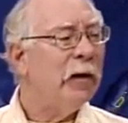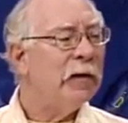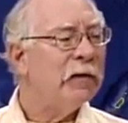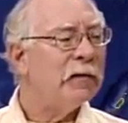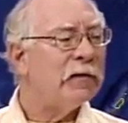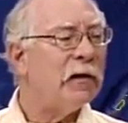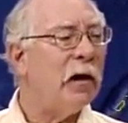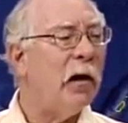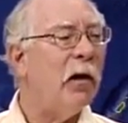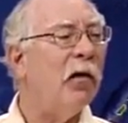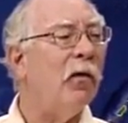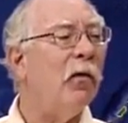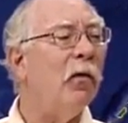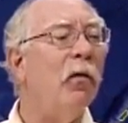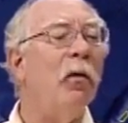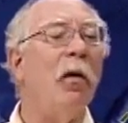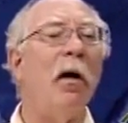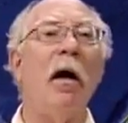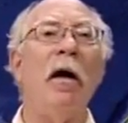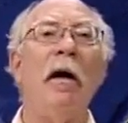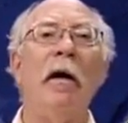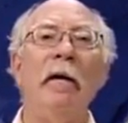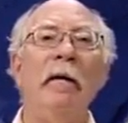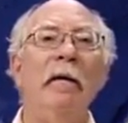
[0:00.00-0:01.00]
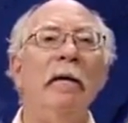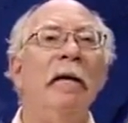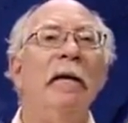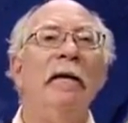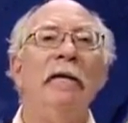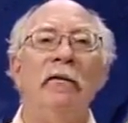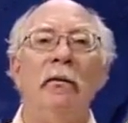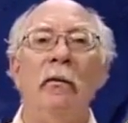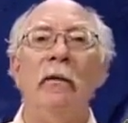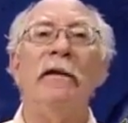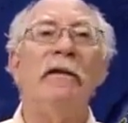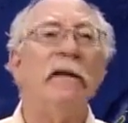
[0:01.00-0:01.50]
So uh,
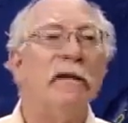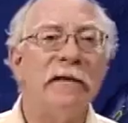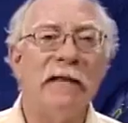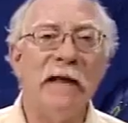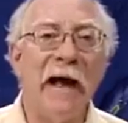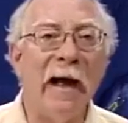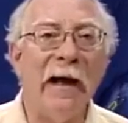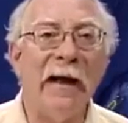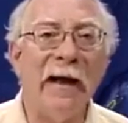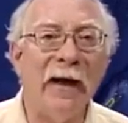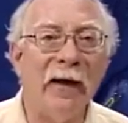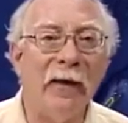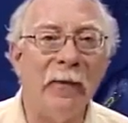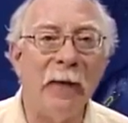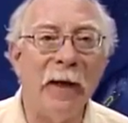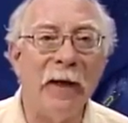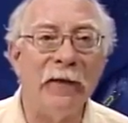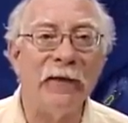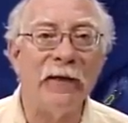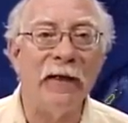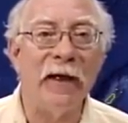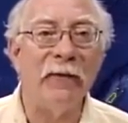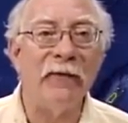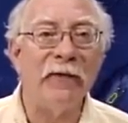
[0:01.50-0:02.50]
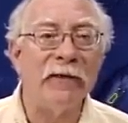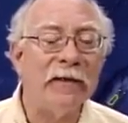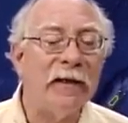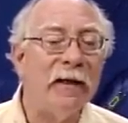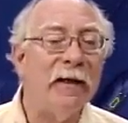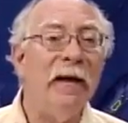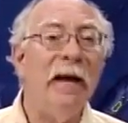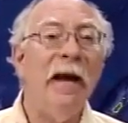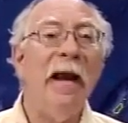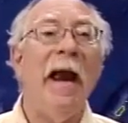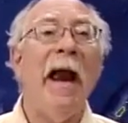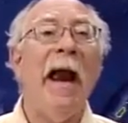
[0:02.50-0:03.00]
do we just not care about the
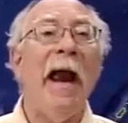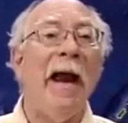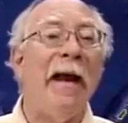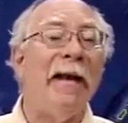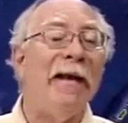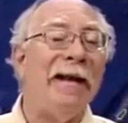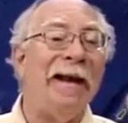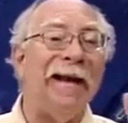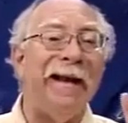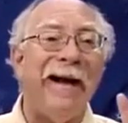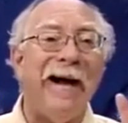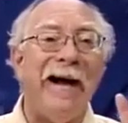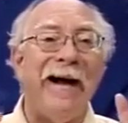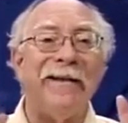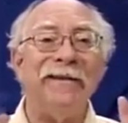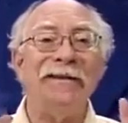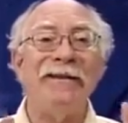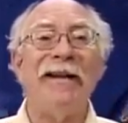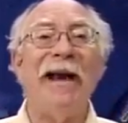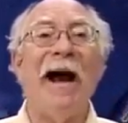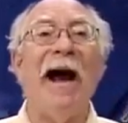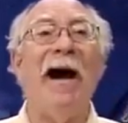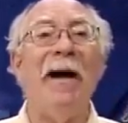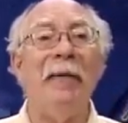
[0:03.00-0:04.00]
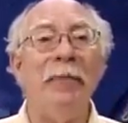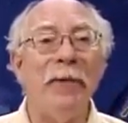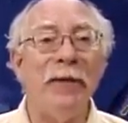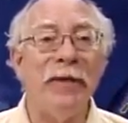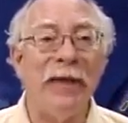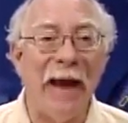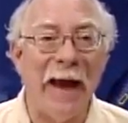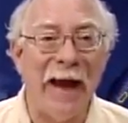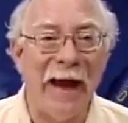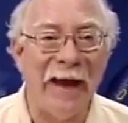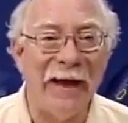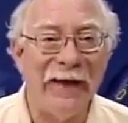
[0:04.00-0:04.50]
deficit? And on top of
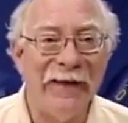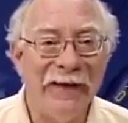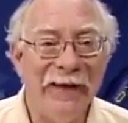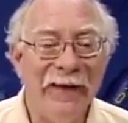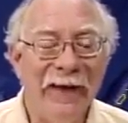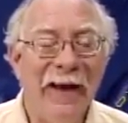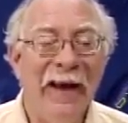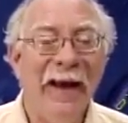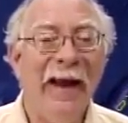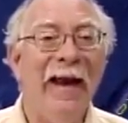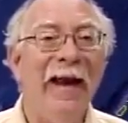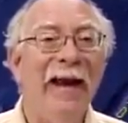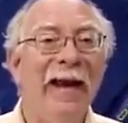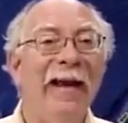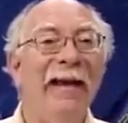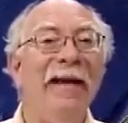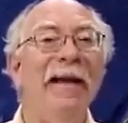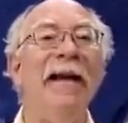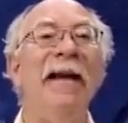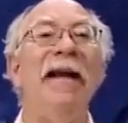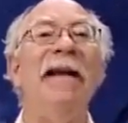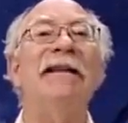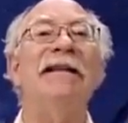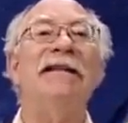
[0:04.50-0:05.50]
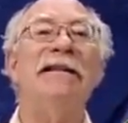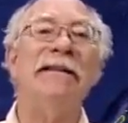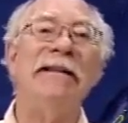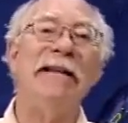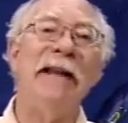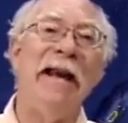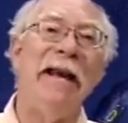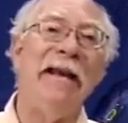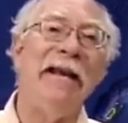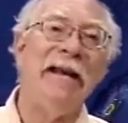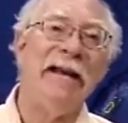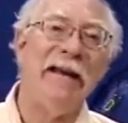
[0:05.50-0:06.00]
that, he
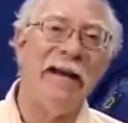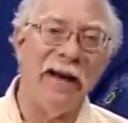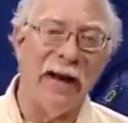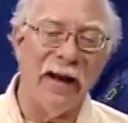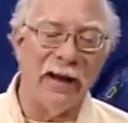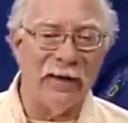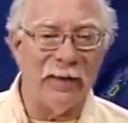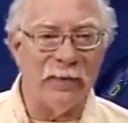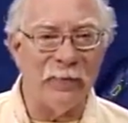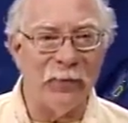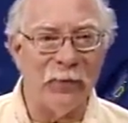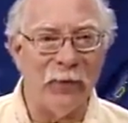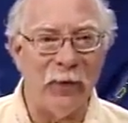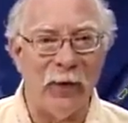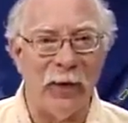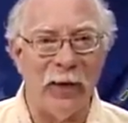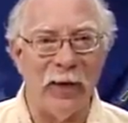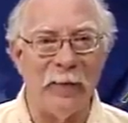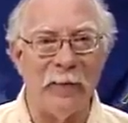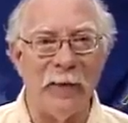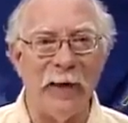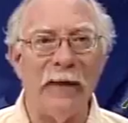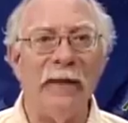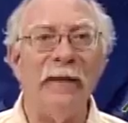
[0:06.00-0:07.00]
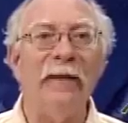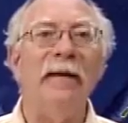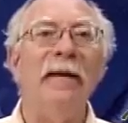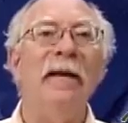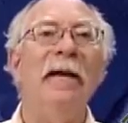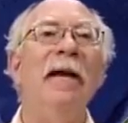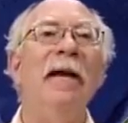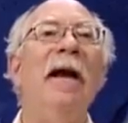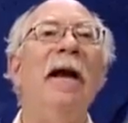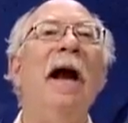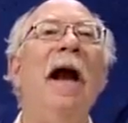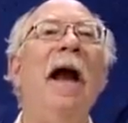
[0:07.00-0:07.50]
extended unemployment
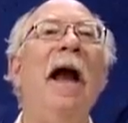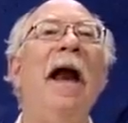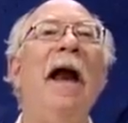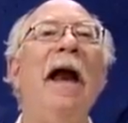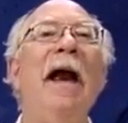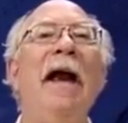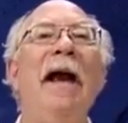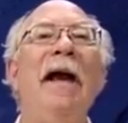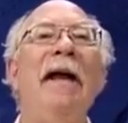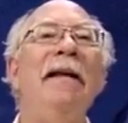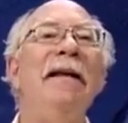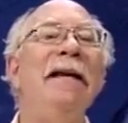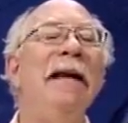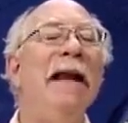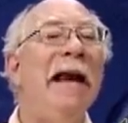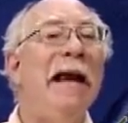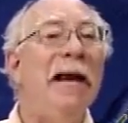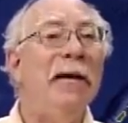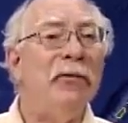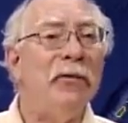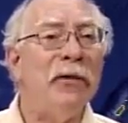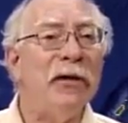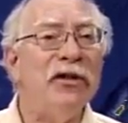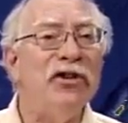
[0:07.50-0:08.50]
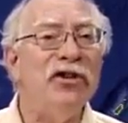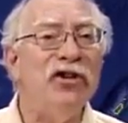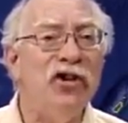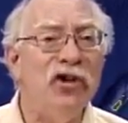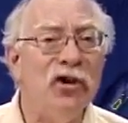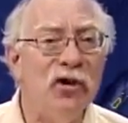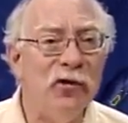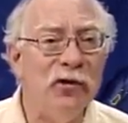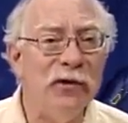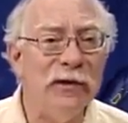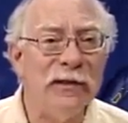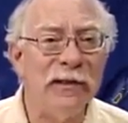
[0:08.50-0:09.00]
and he
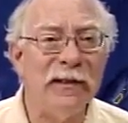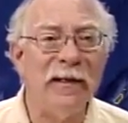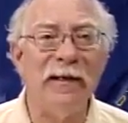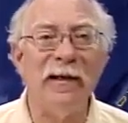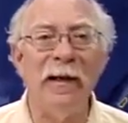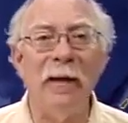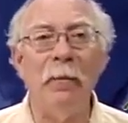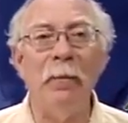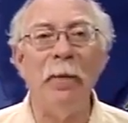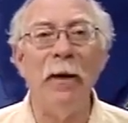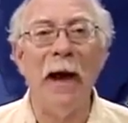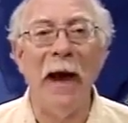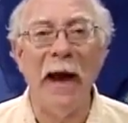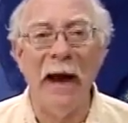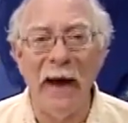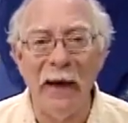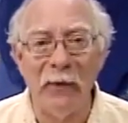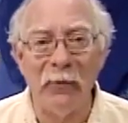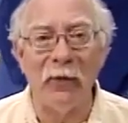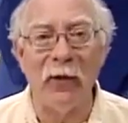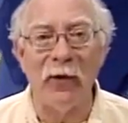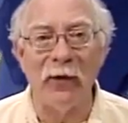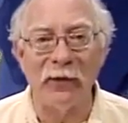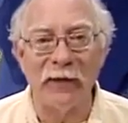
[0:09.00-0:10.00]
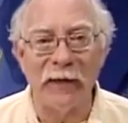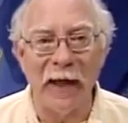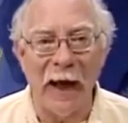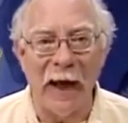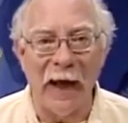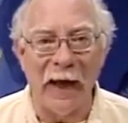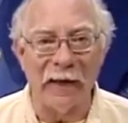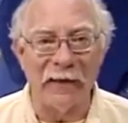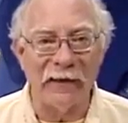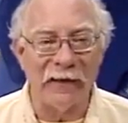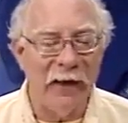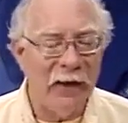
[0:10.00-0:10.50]
reduced the payroll
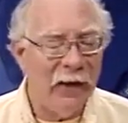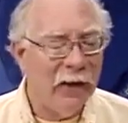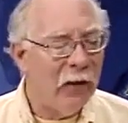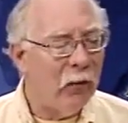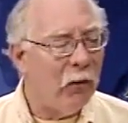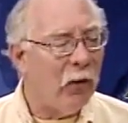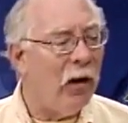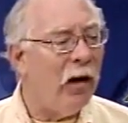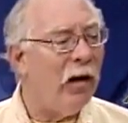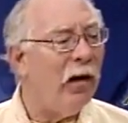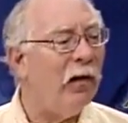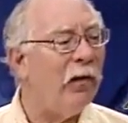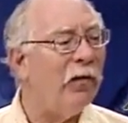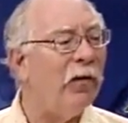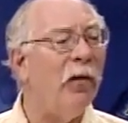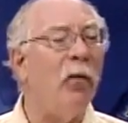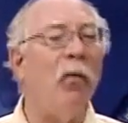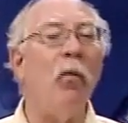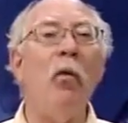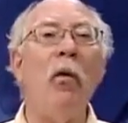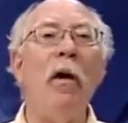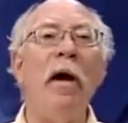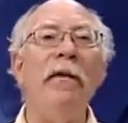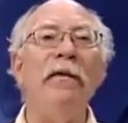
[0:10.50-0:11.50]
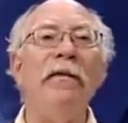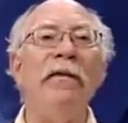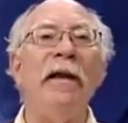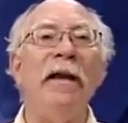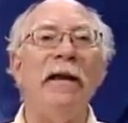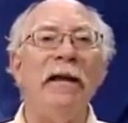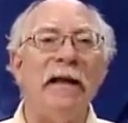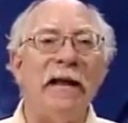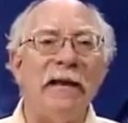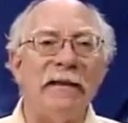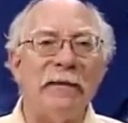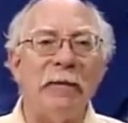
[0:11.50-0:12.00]
tax. Well, the one
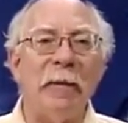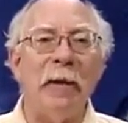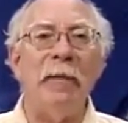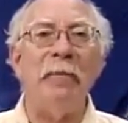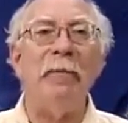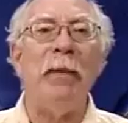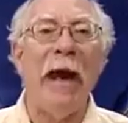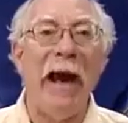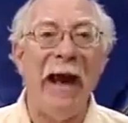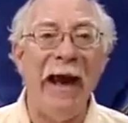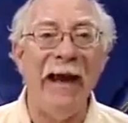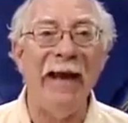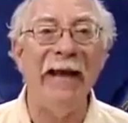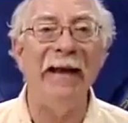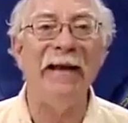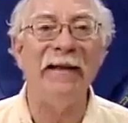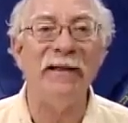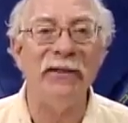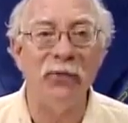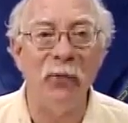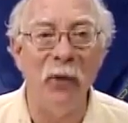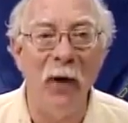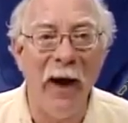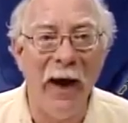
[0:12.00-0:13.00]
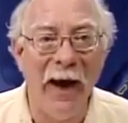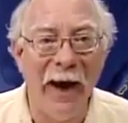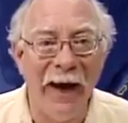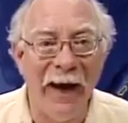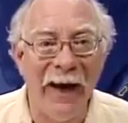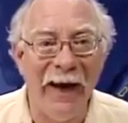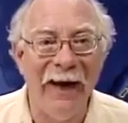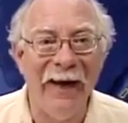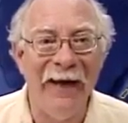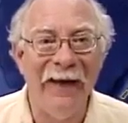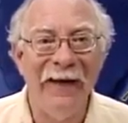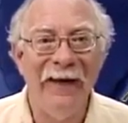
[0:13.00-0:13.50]
thing that's been paying its
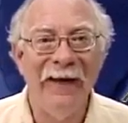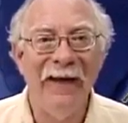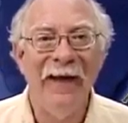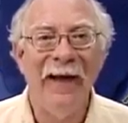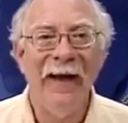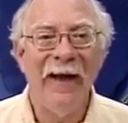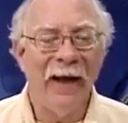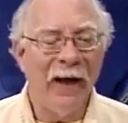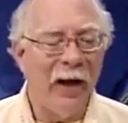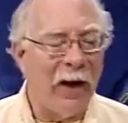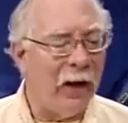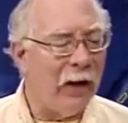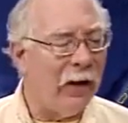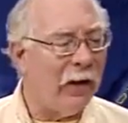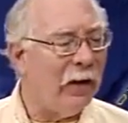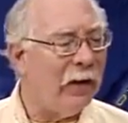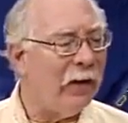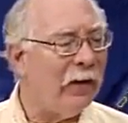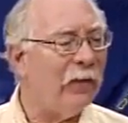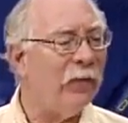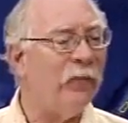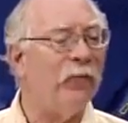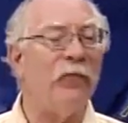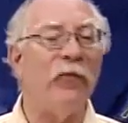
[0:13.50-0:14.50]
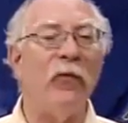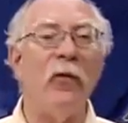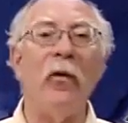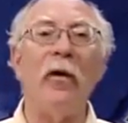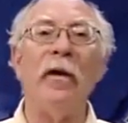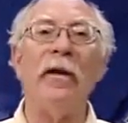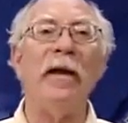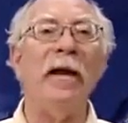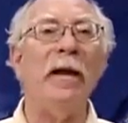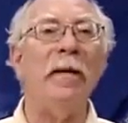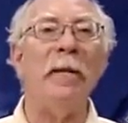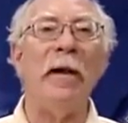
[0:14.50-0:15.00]
way uh,
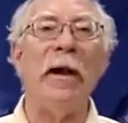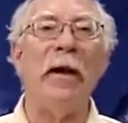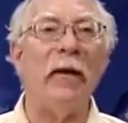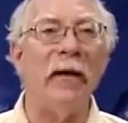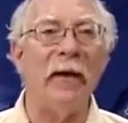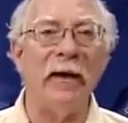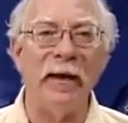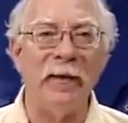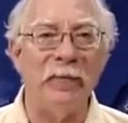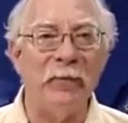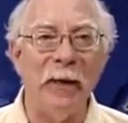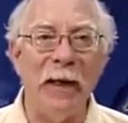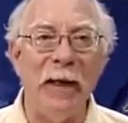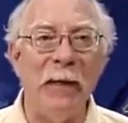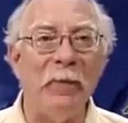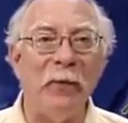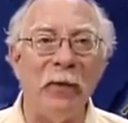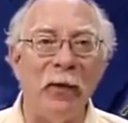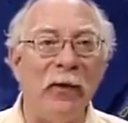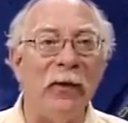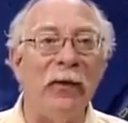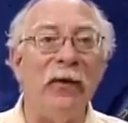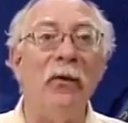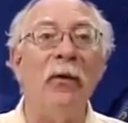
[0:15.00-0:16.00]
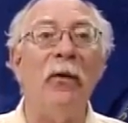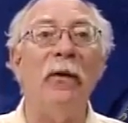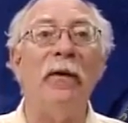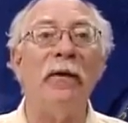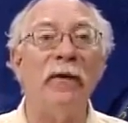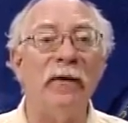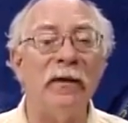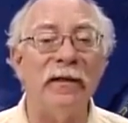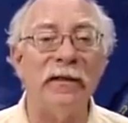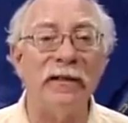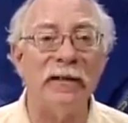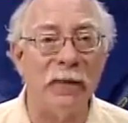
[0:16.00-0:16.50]
for the American people in
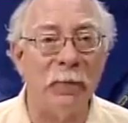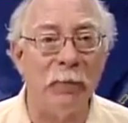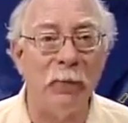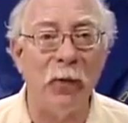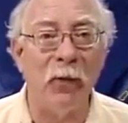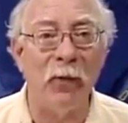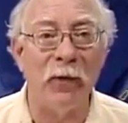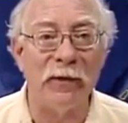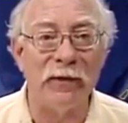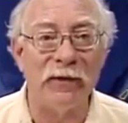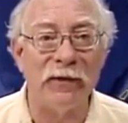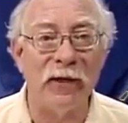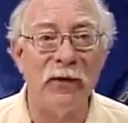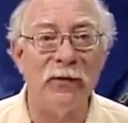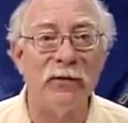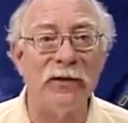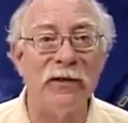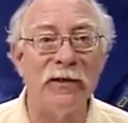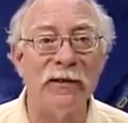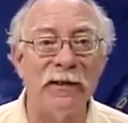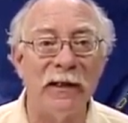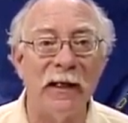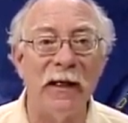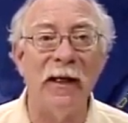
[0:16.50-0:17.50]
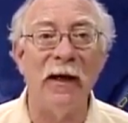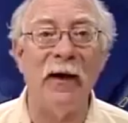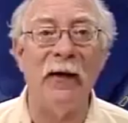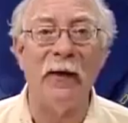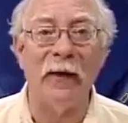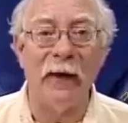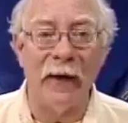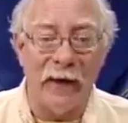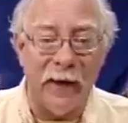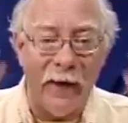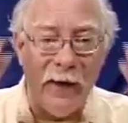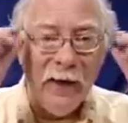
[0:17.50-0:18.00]
order to support Social
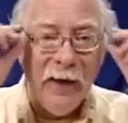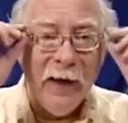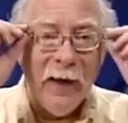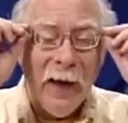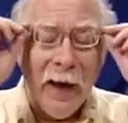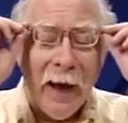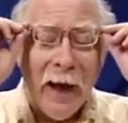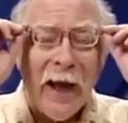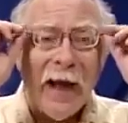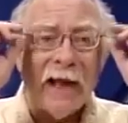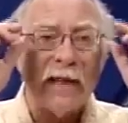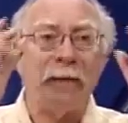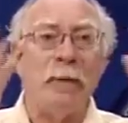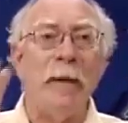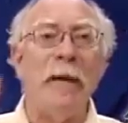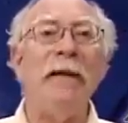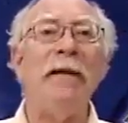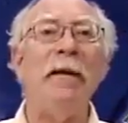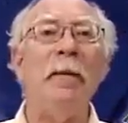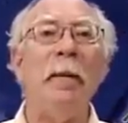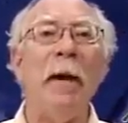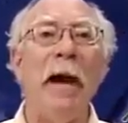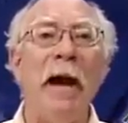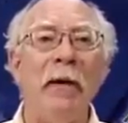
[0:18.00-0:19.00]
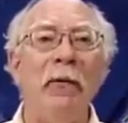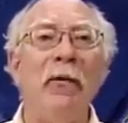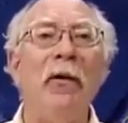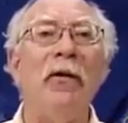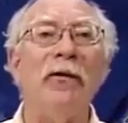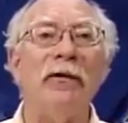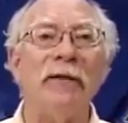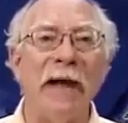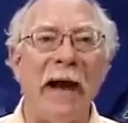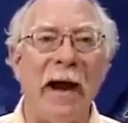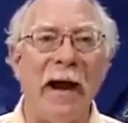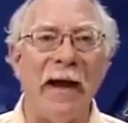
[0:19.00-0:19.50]
Security has been the
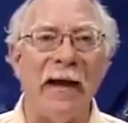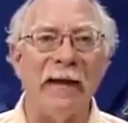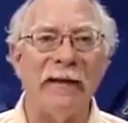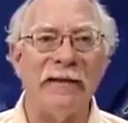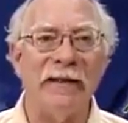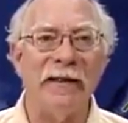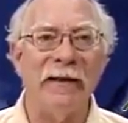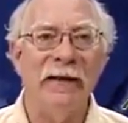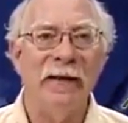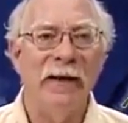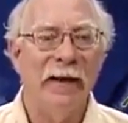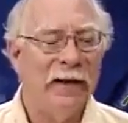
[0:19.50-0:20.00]
payroll tax.